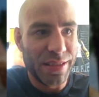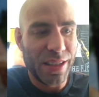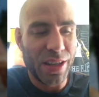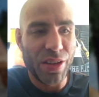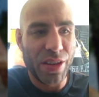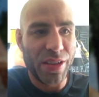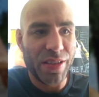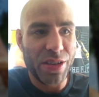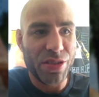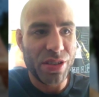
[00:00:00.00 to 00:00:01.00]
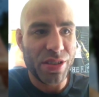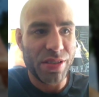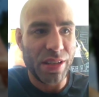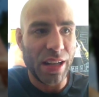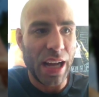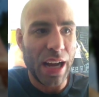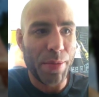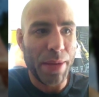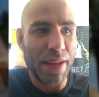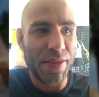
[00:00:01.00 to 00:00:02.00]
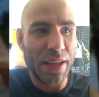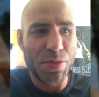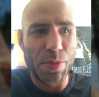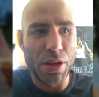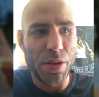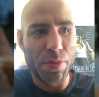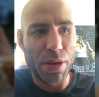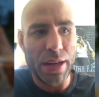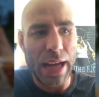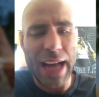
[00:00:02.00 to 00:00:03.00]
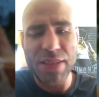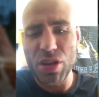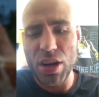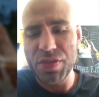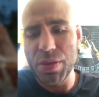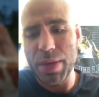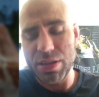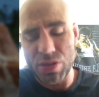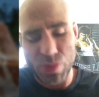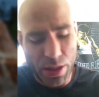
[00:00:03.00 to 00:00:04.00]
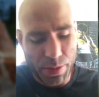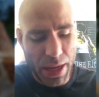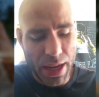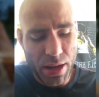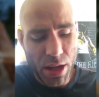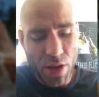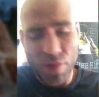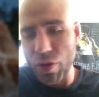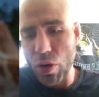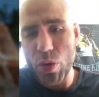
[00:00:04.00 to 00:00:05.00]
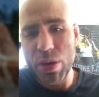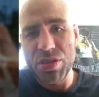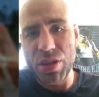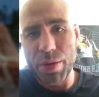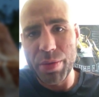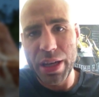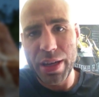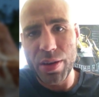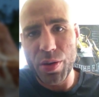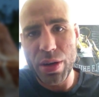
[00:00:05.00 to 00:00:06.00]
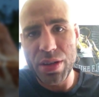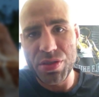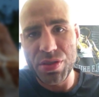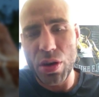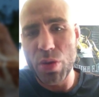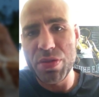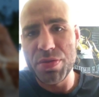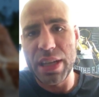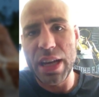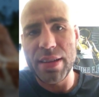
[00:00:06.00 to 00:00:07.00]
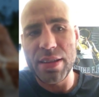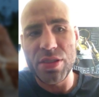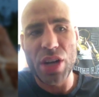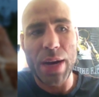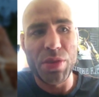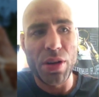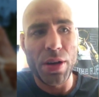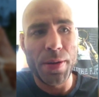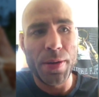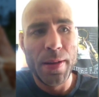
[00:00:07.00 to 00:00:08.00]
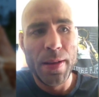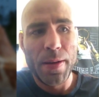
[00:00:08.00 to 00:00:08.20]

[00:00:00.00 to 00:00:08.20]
There's just a lot of bad things, but hats off to Mike Swick, man, for always coming in, always getting the job done.